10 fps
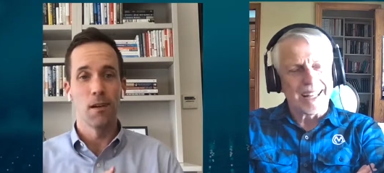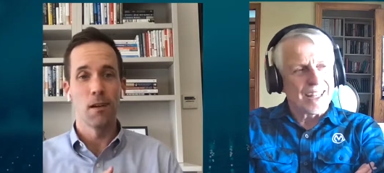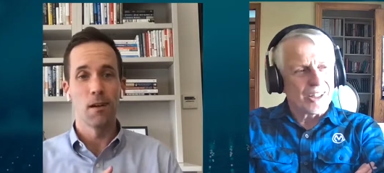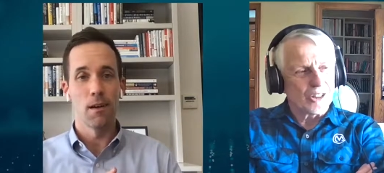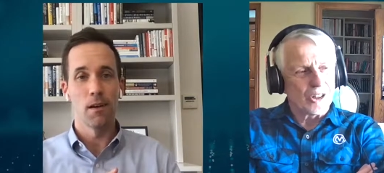
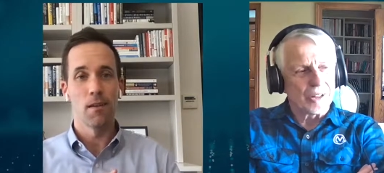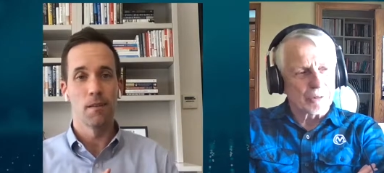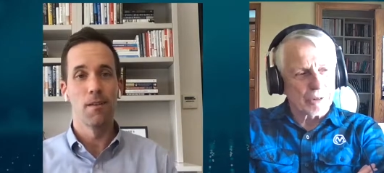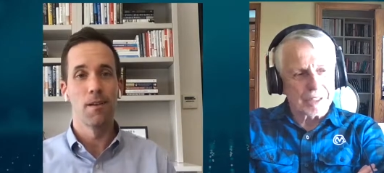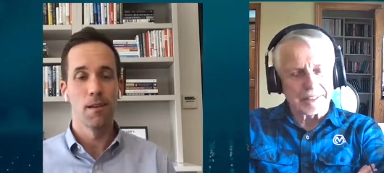Speaker 1: You know, it
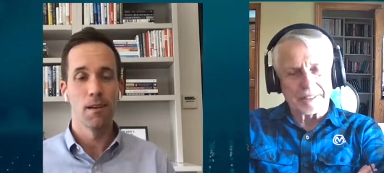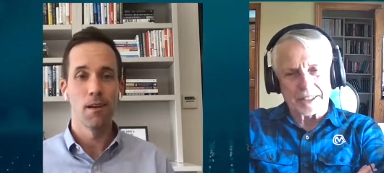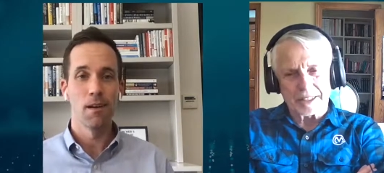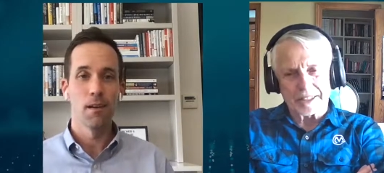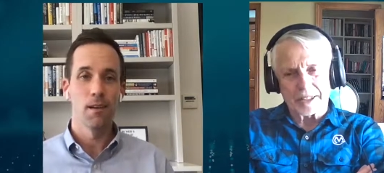really did.
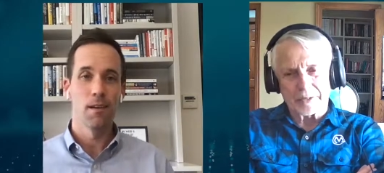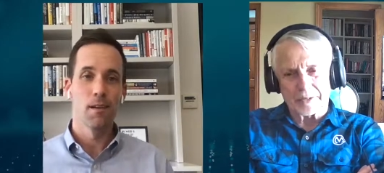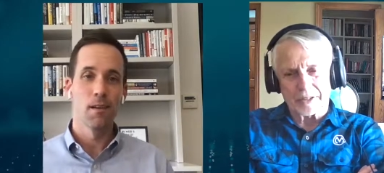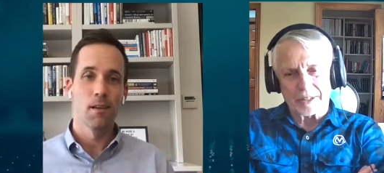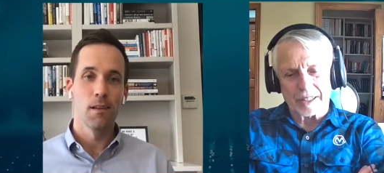It kind of,
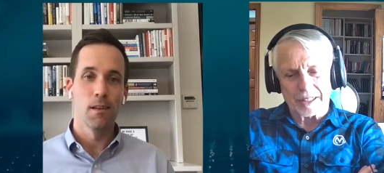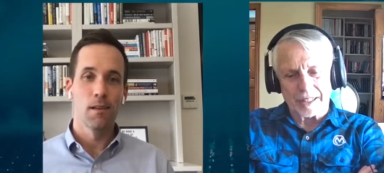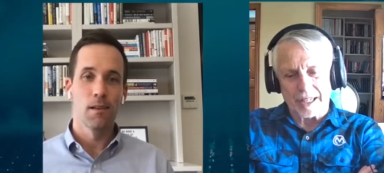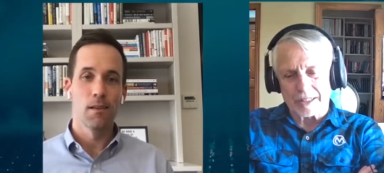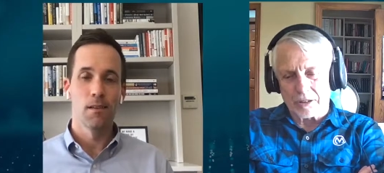
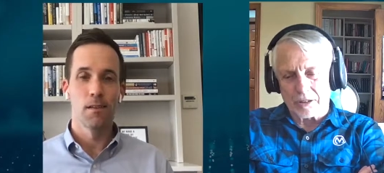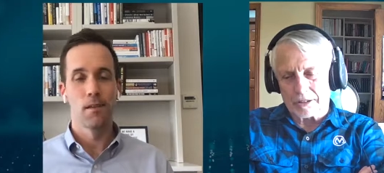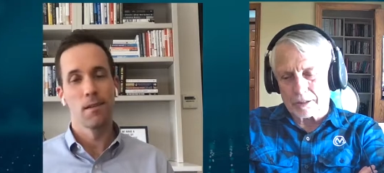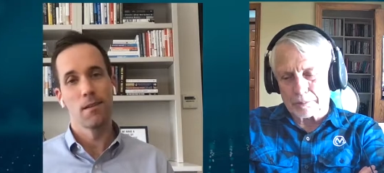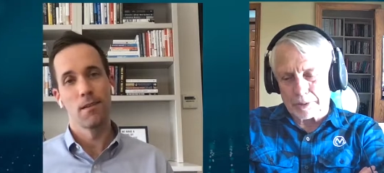I call it
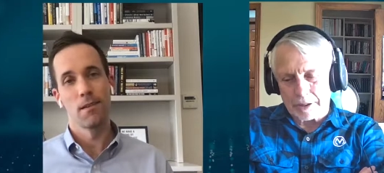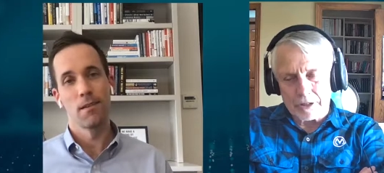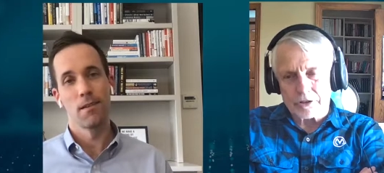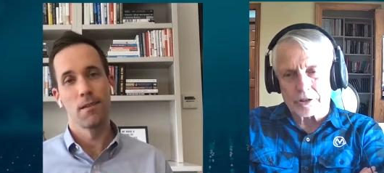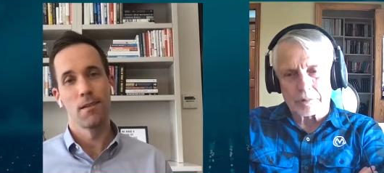the
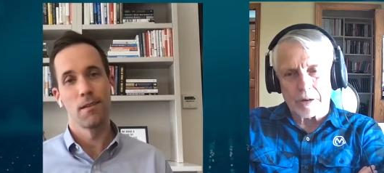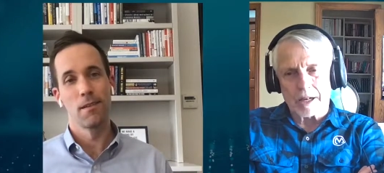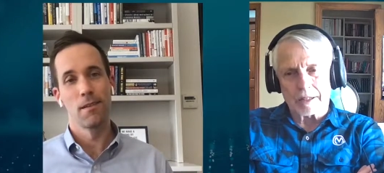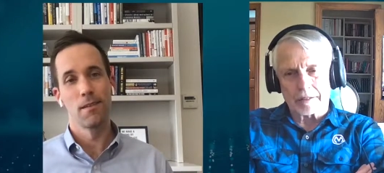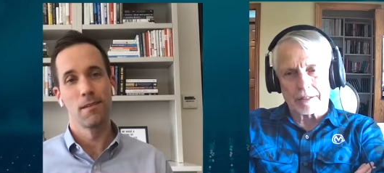production
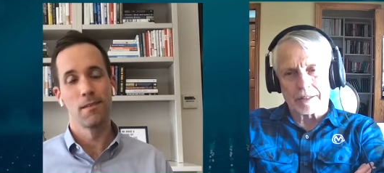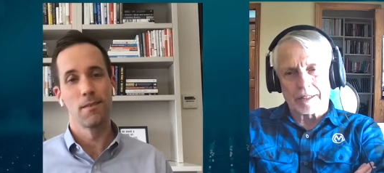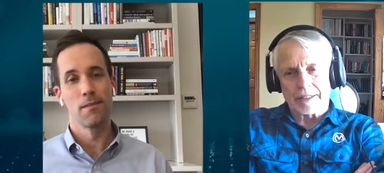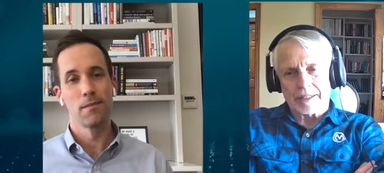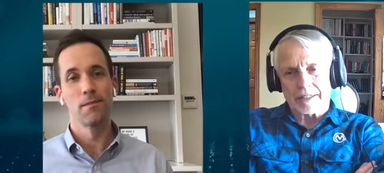model.
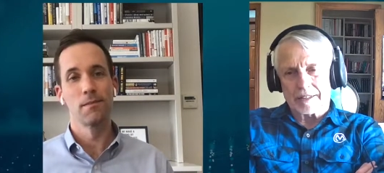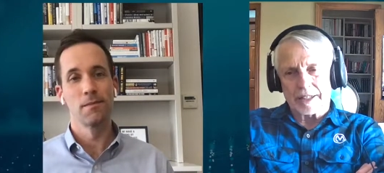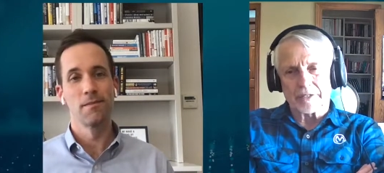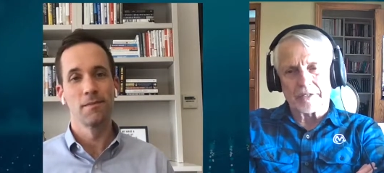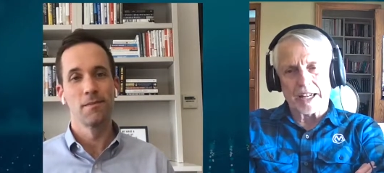It
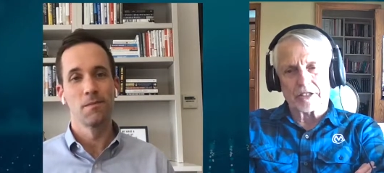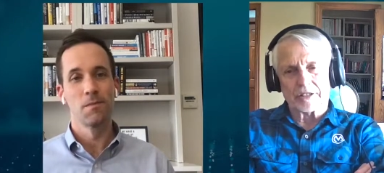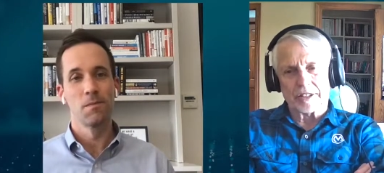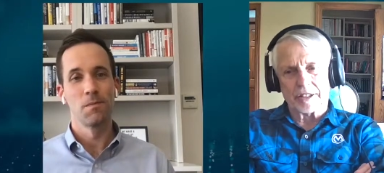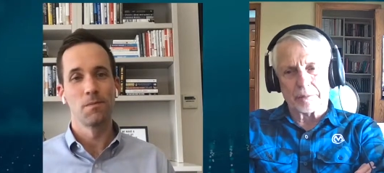kind of
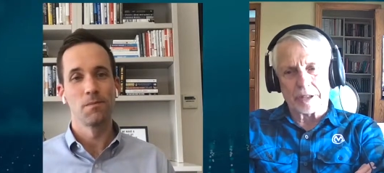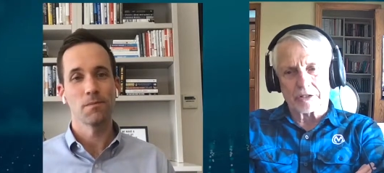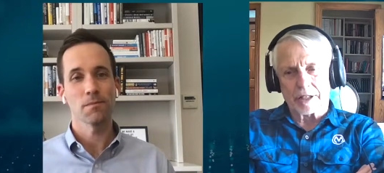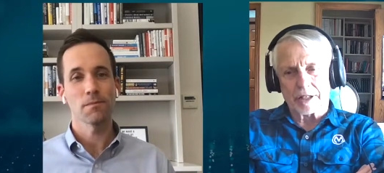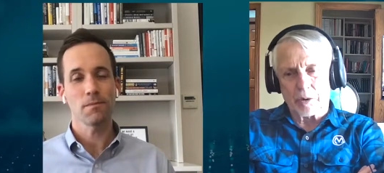fascinated me as
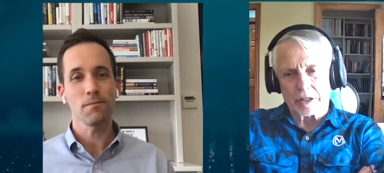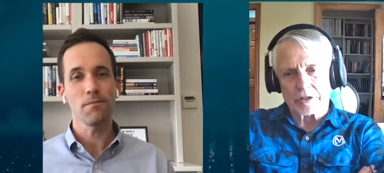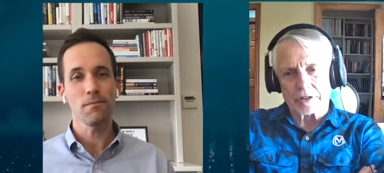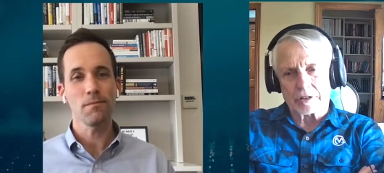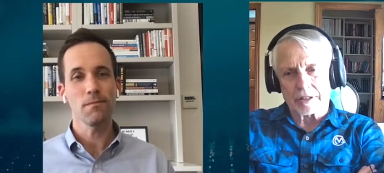I
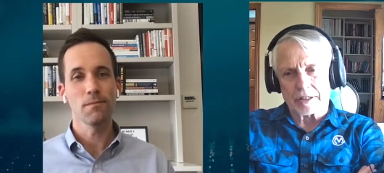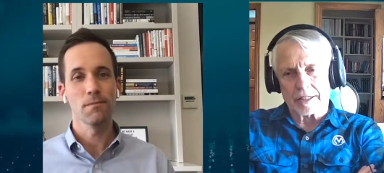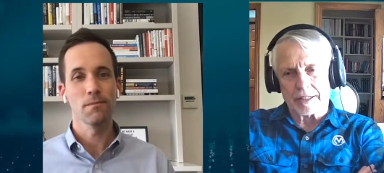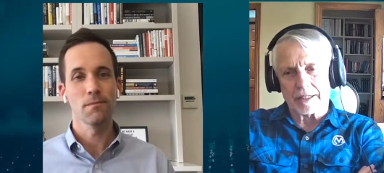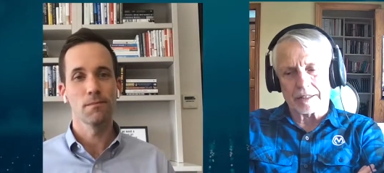watched it, and I
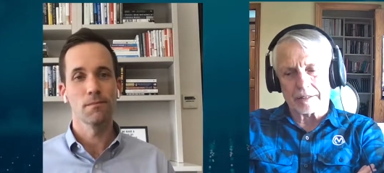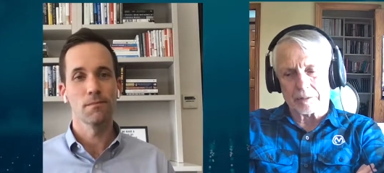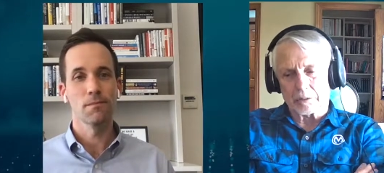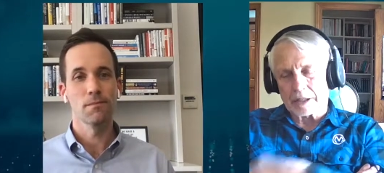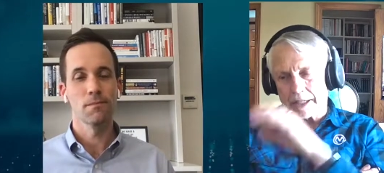and
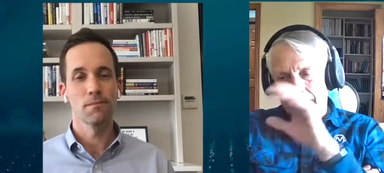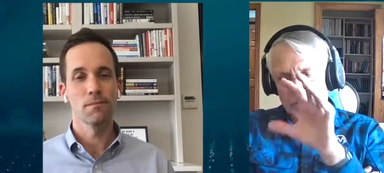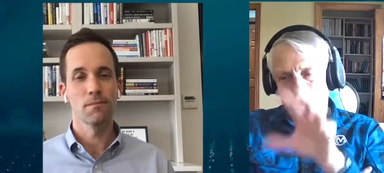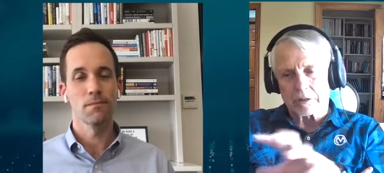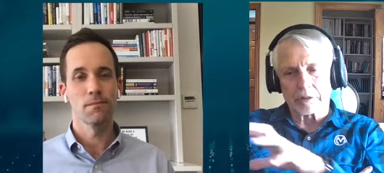when I
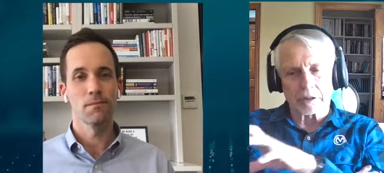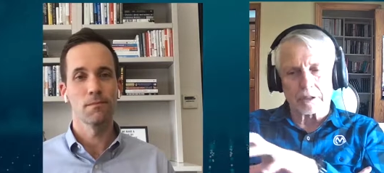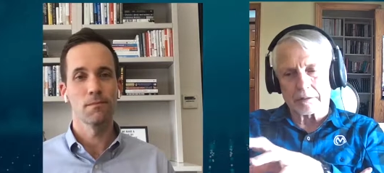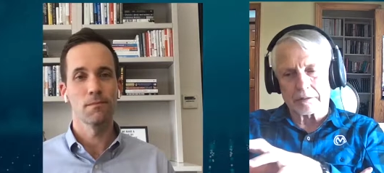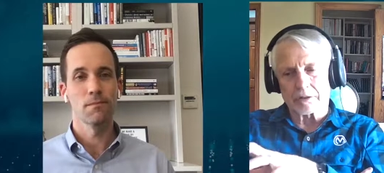would look
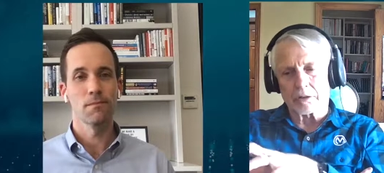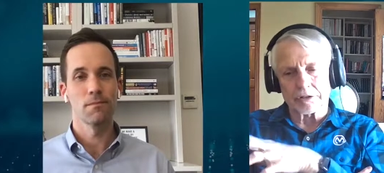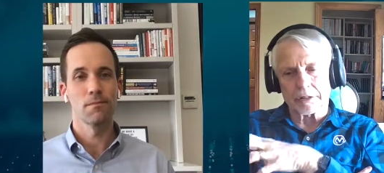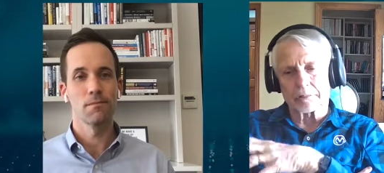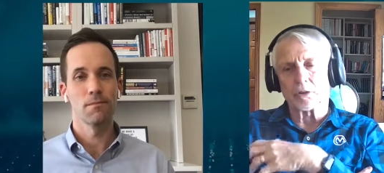at, of
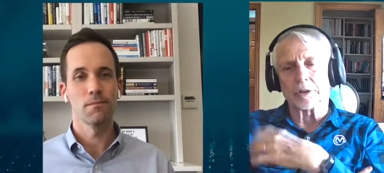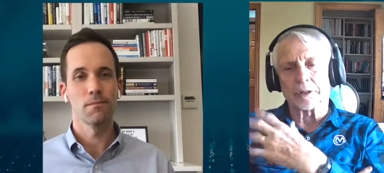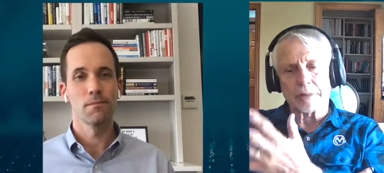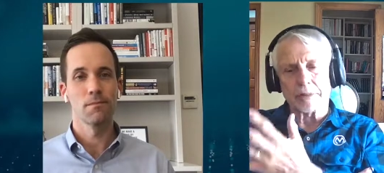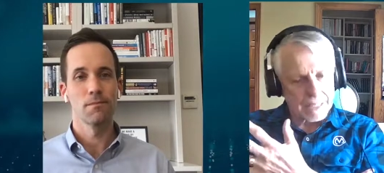course, I'm going
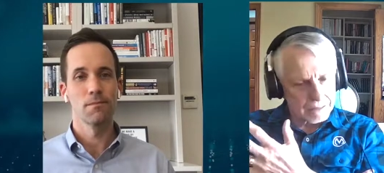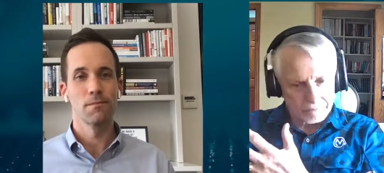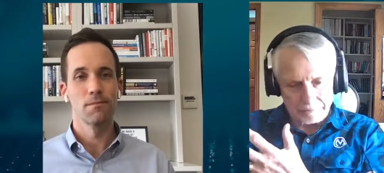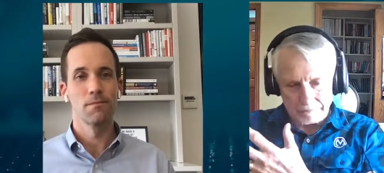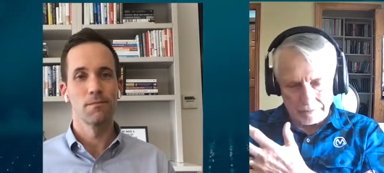back
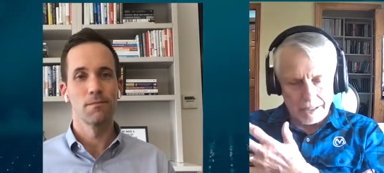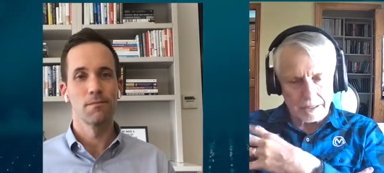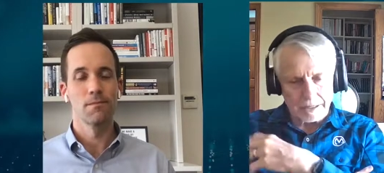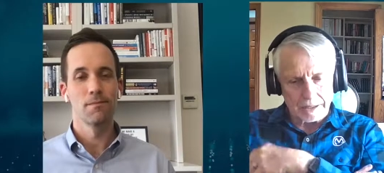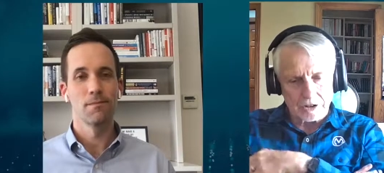
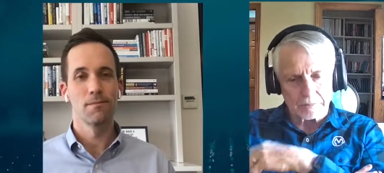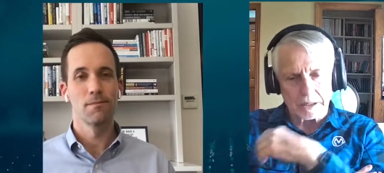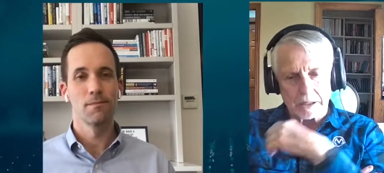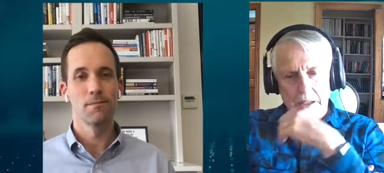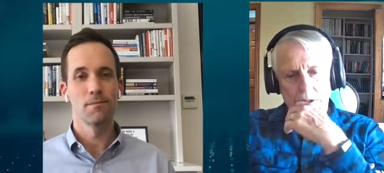decades, but
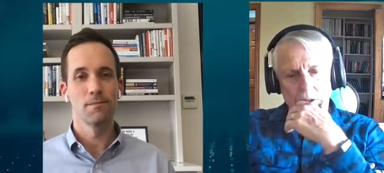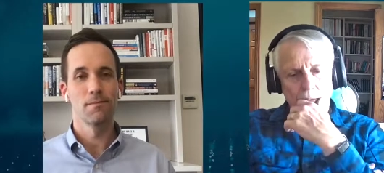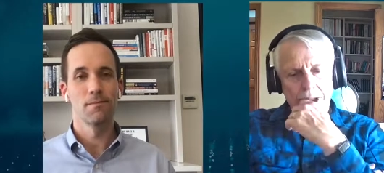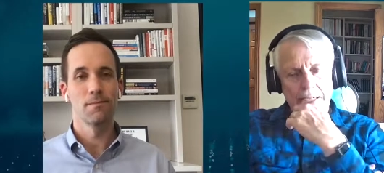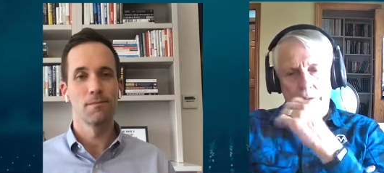
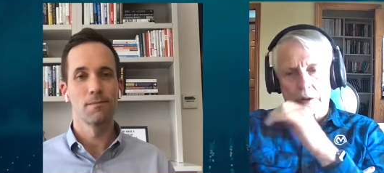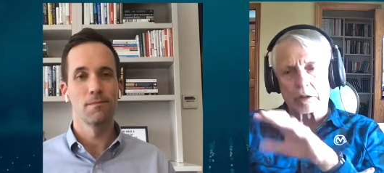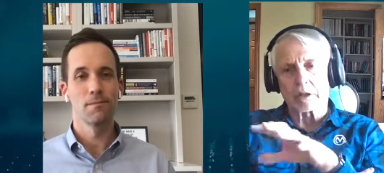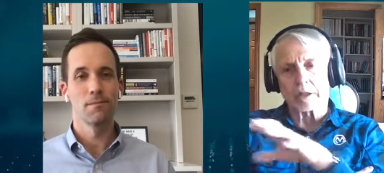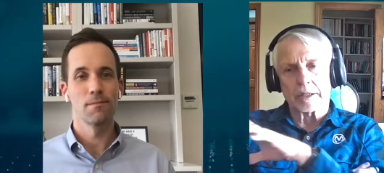when I would
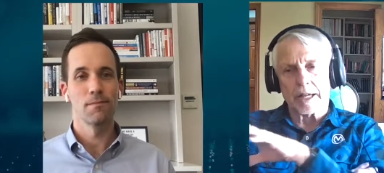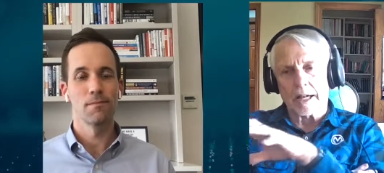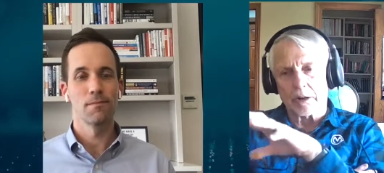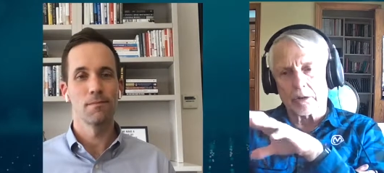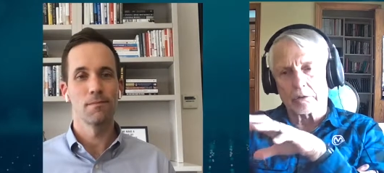look at
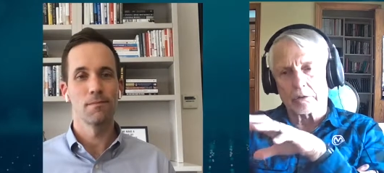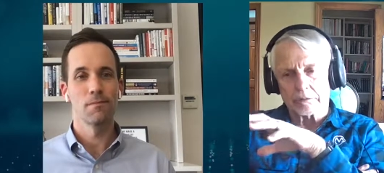how